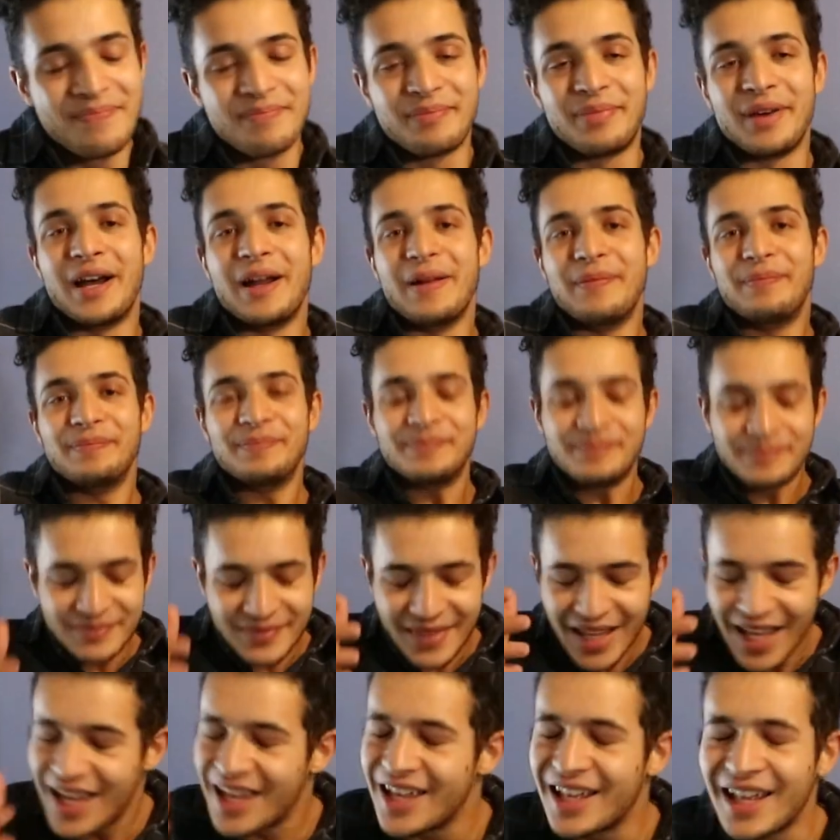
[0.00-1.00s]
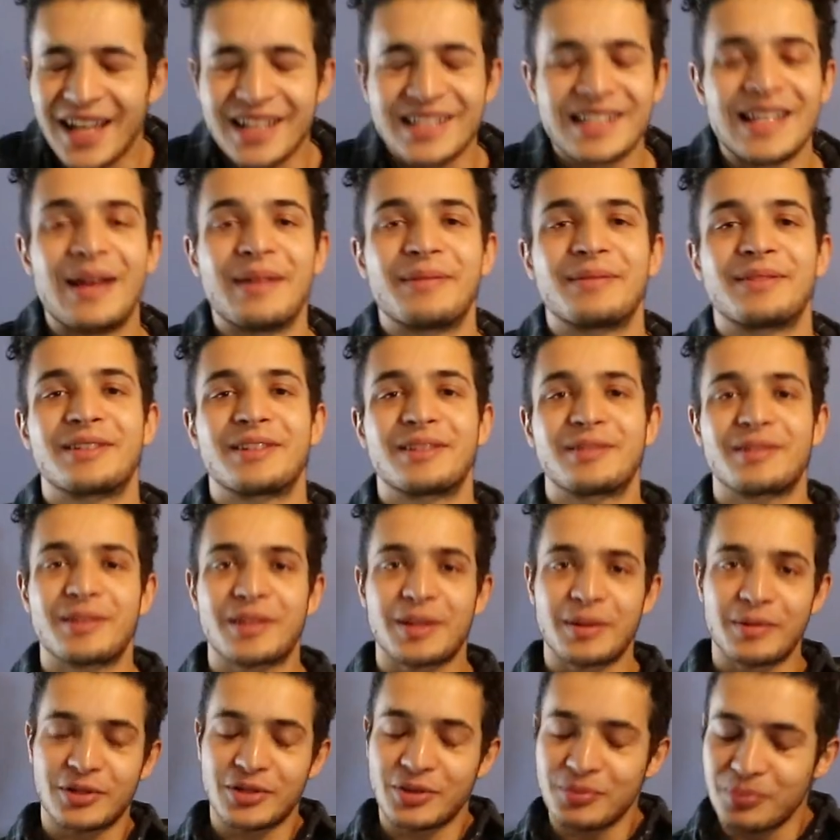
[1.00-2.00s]
But that's not.
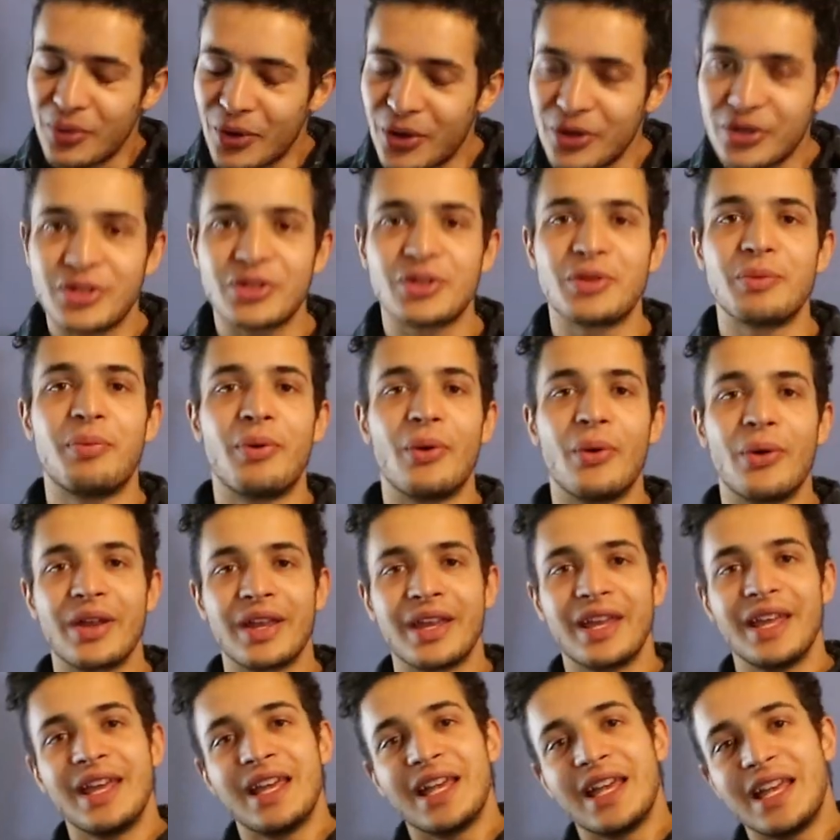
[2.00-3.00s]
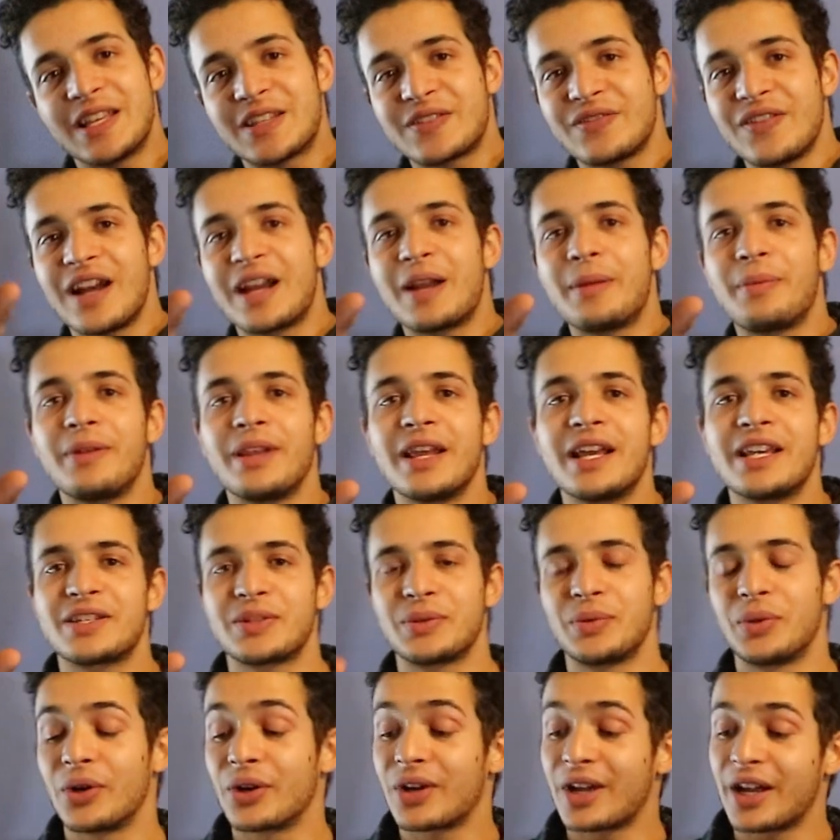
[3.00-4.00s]
It's more to the point is find a place
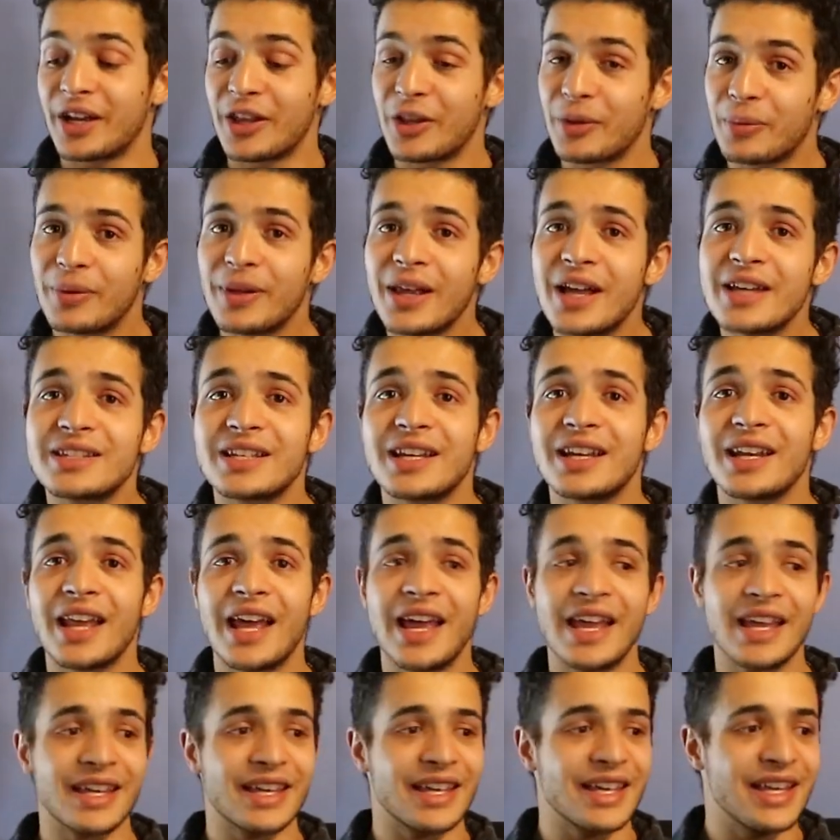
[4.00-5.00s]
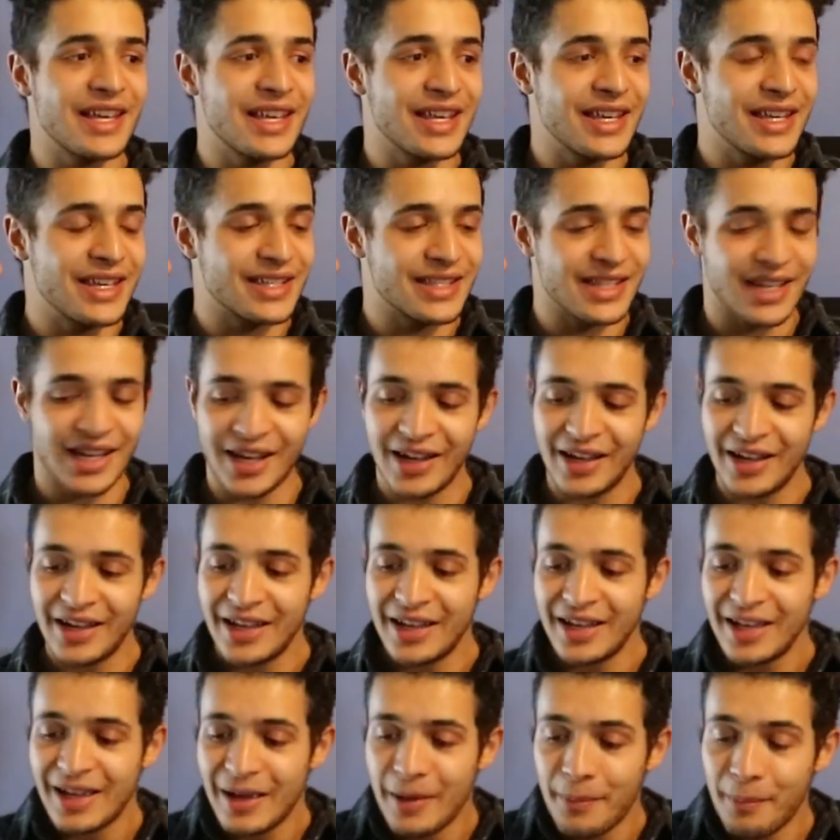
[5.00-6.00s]
to work. Another place I like is
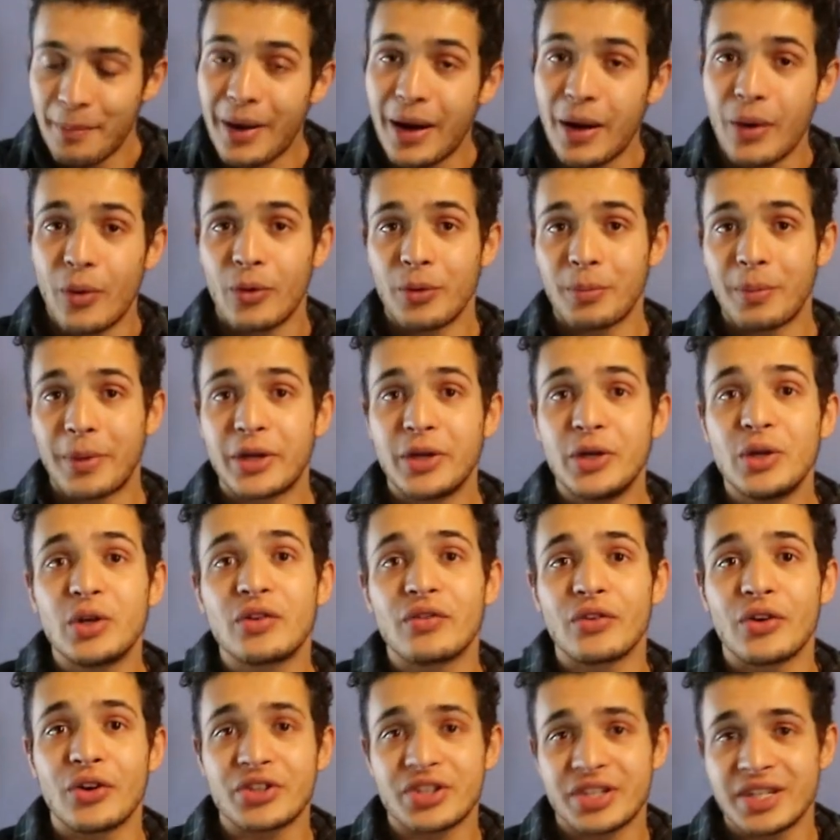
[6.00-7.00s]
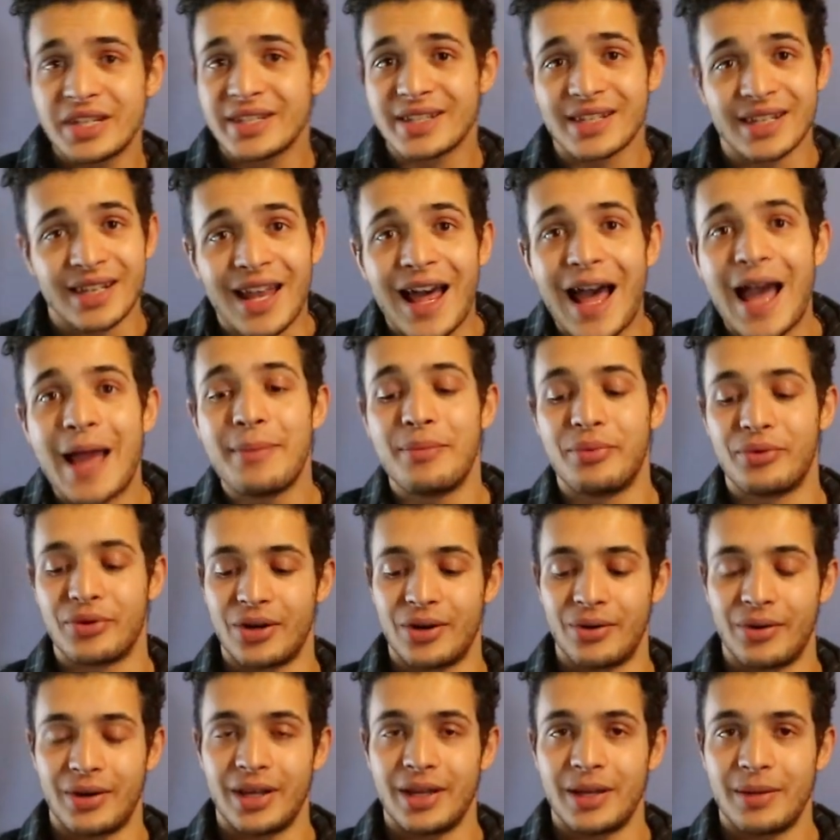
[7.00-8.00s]
my university's
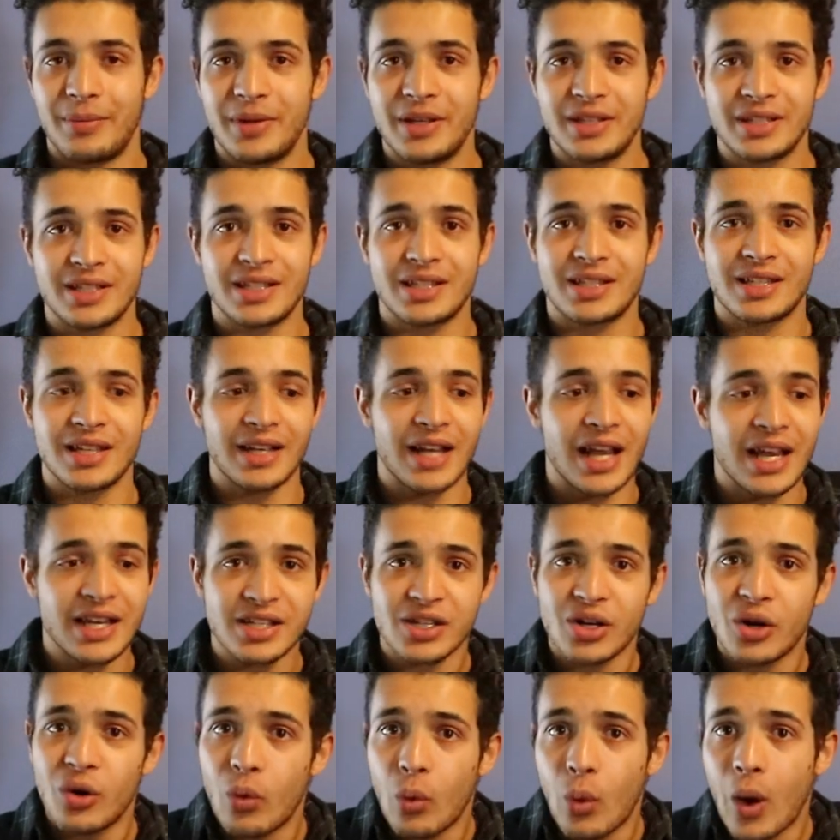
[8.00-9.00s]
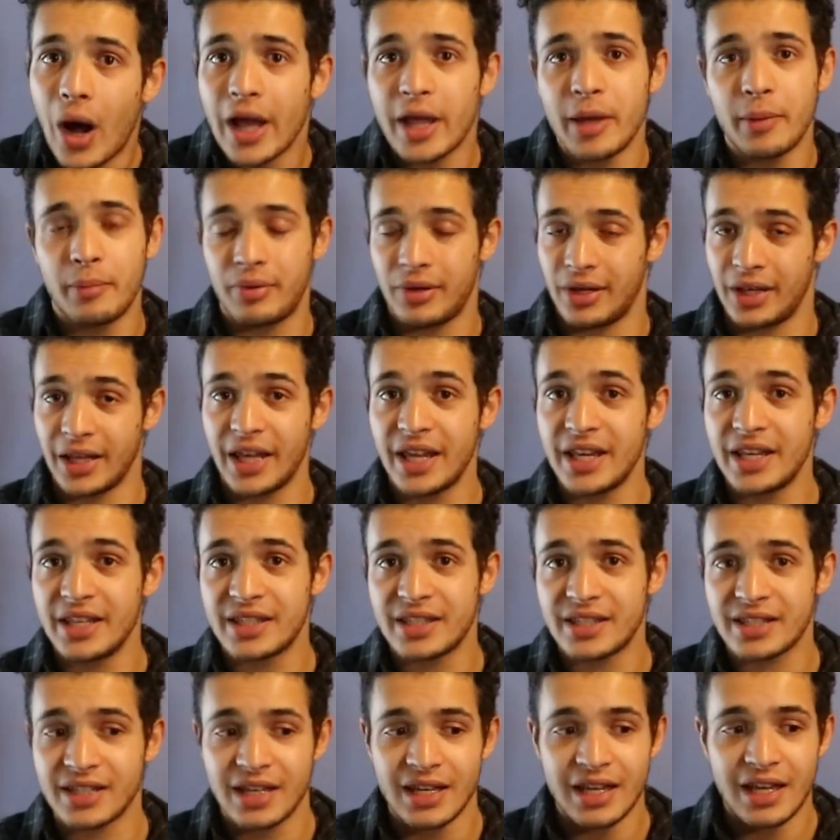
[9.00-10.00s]
library because it's a nice quiet
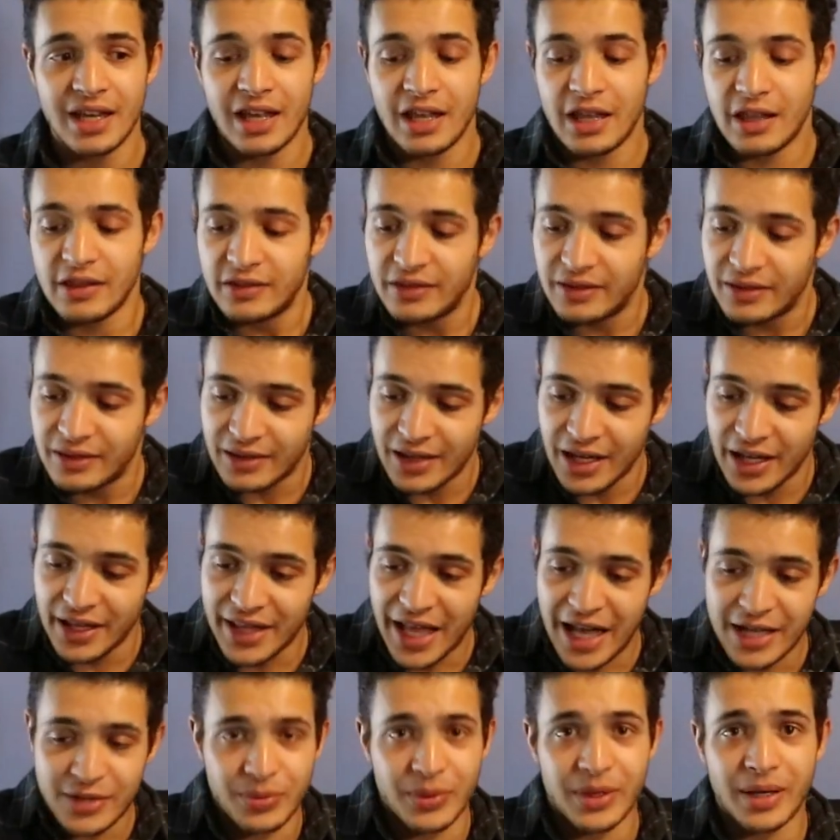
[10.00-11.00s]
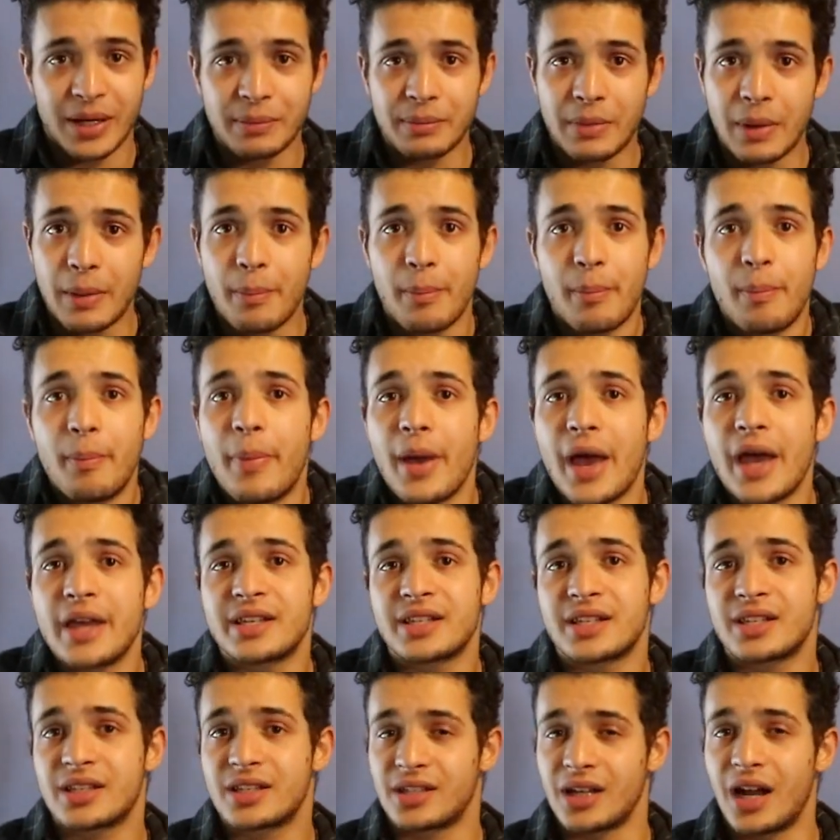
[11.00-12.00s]
place, and that's where I get my
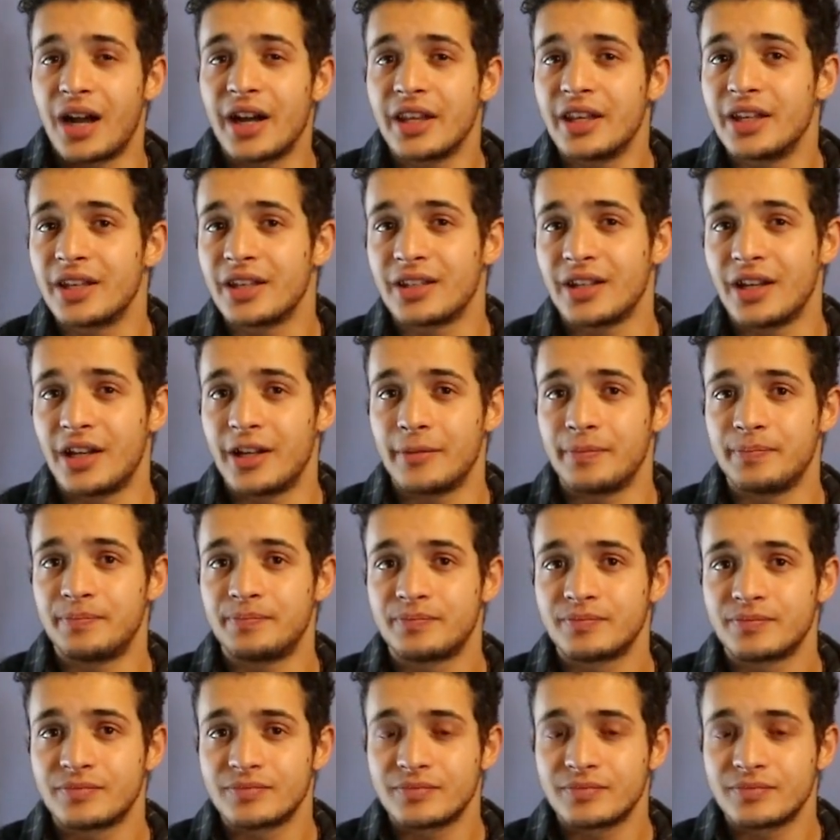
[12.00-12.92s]
best studying done.